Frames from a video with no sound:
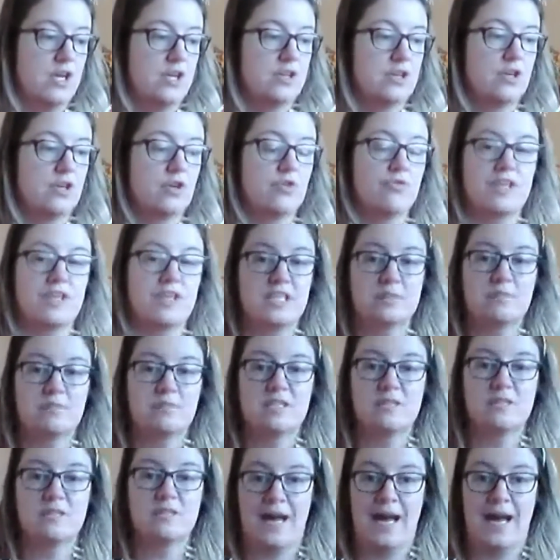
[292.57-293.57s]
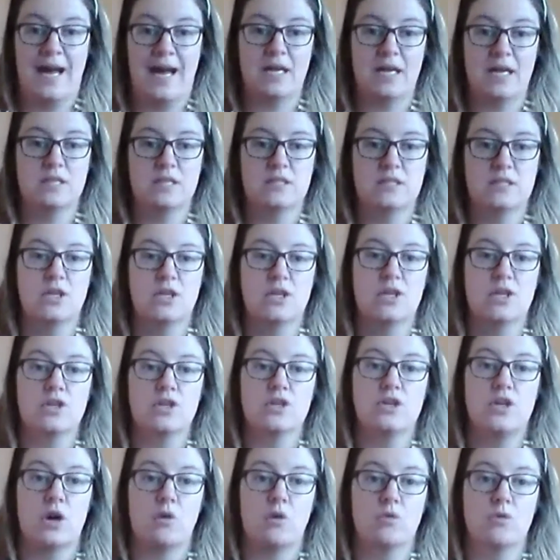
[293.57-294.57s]
the Christmas bags
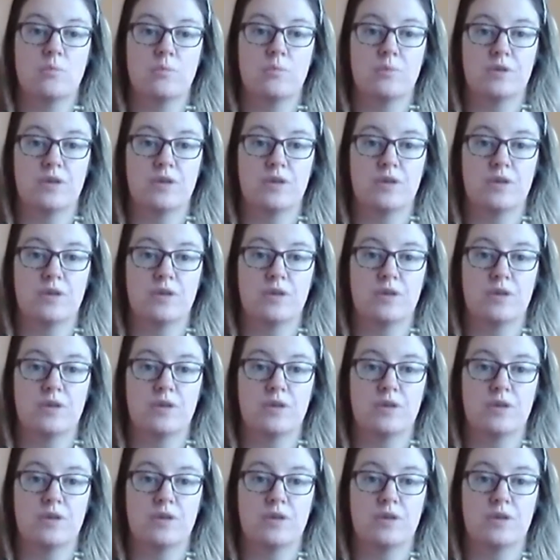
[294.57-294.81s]
go up